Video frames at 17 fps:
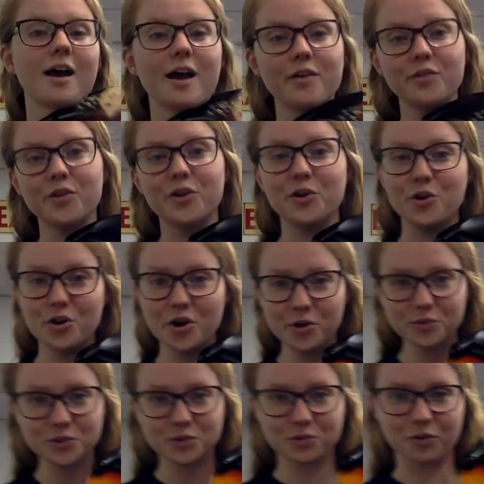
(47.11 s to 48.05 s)
And the
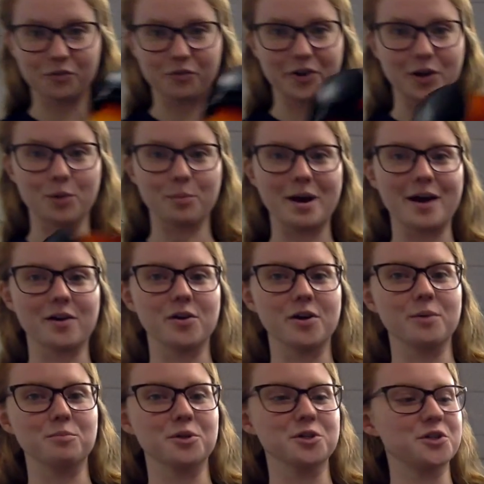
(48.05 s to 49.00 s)
notes for finger pattern
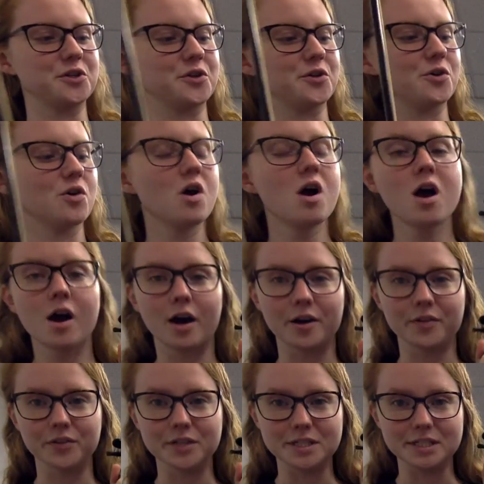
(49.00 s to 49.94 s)
number two
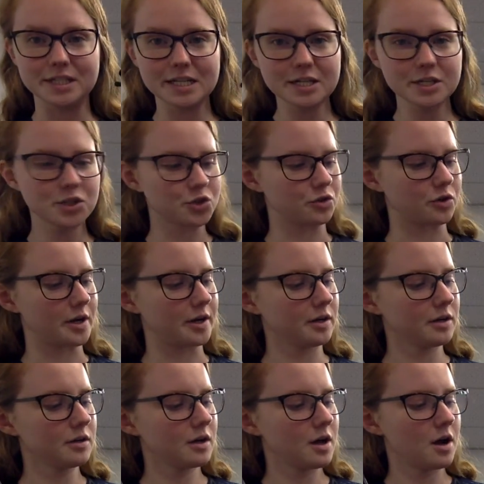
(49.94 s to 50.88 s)
on the D
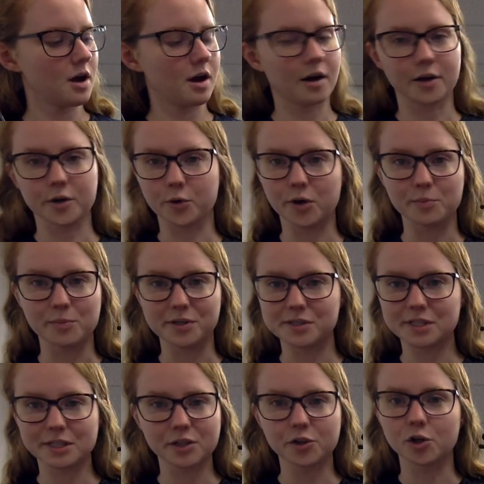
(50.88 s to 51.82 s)
string are going to be
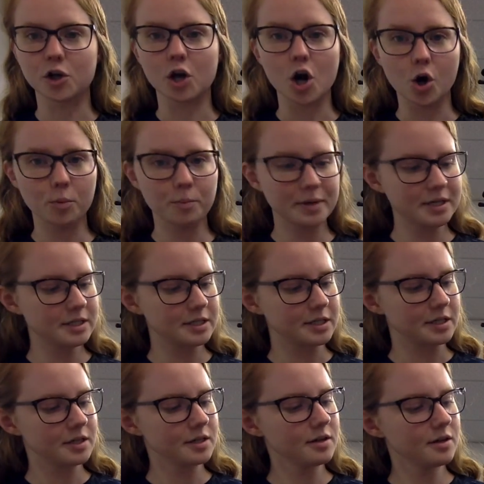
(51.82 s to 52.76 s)
still your open
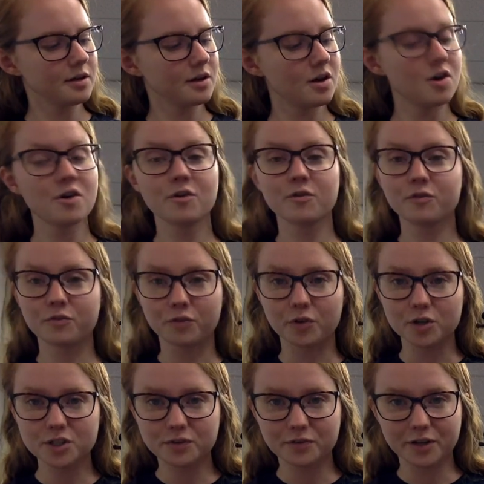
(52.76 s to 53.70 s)
D,
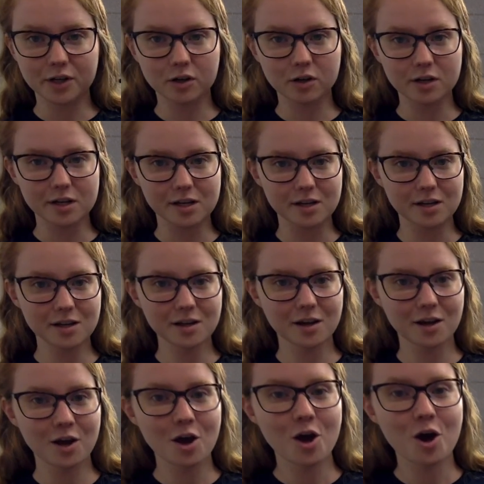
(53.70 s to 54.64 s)
first finger E,
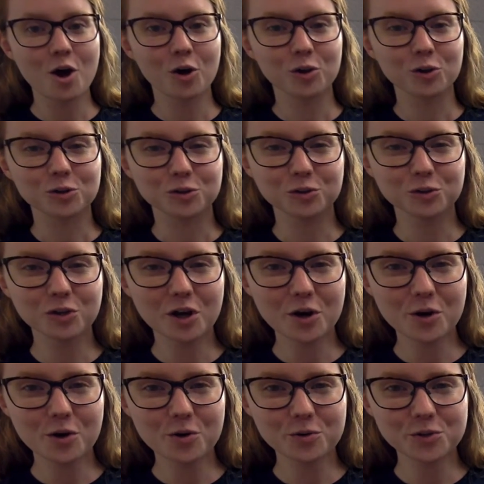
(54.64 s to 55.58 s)

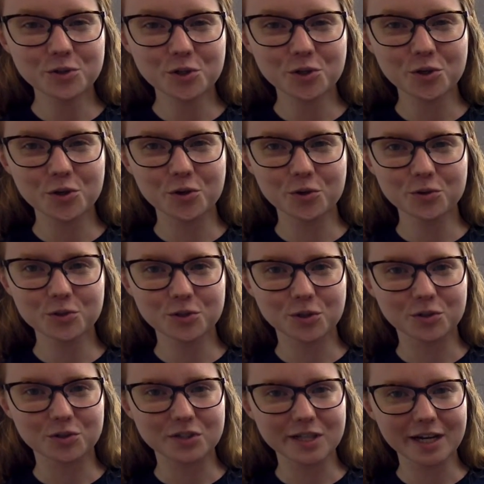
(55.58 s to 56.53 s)
low two,
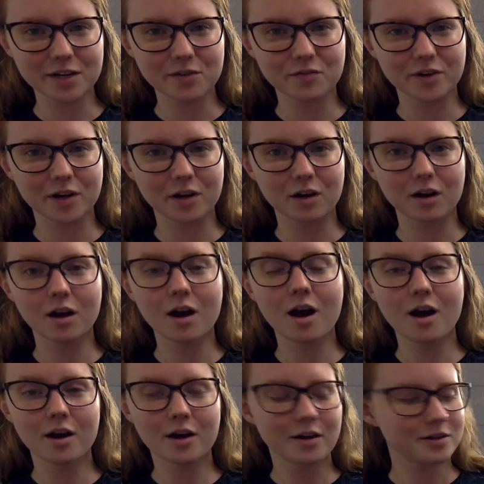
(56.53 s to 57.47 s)
so the second finger
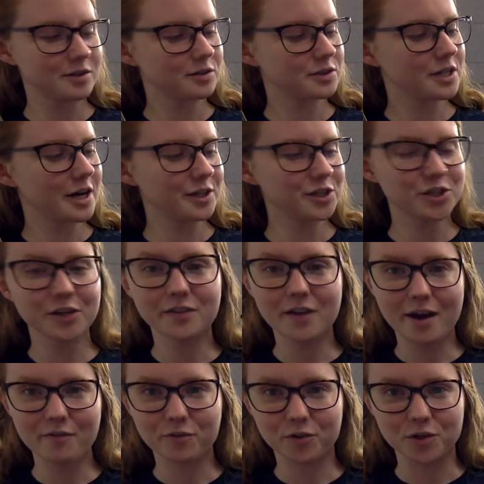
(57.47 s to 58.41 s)
touching
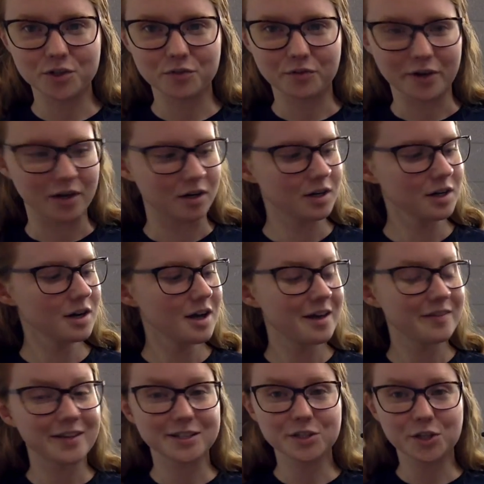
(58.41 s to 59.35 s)
that first finger.
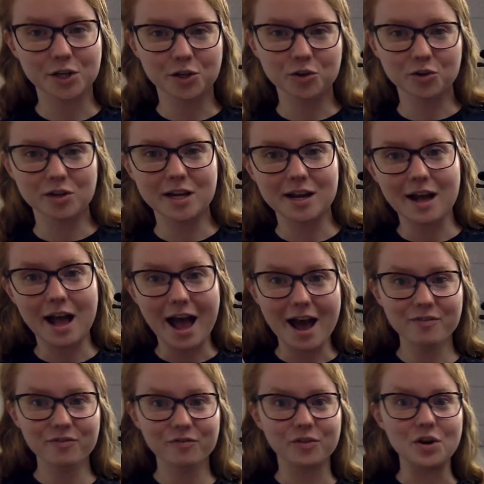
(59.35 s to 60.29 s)
That's going to create
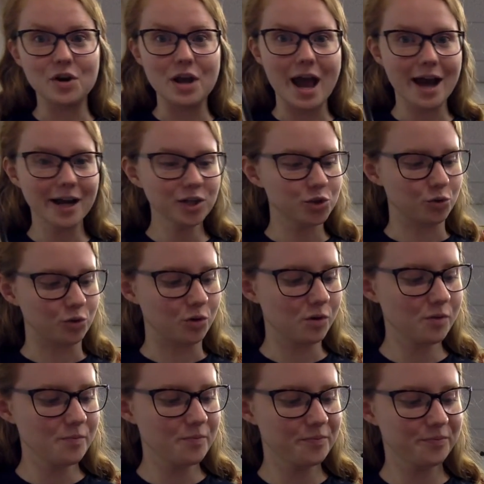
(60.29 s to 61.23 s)
F
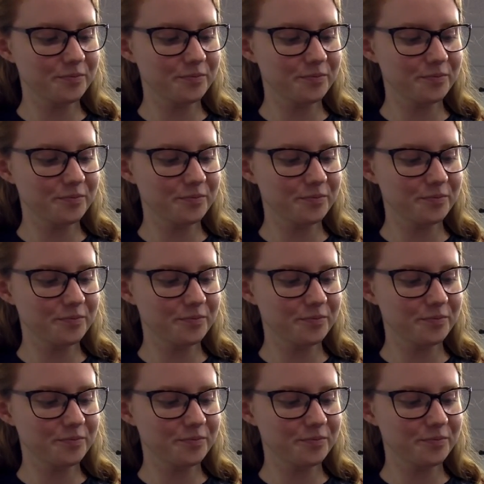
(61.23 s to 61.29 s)
natural.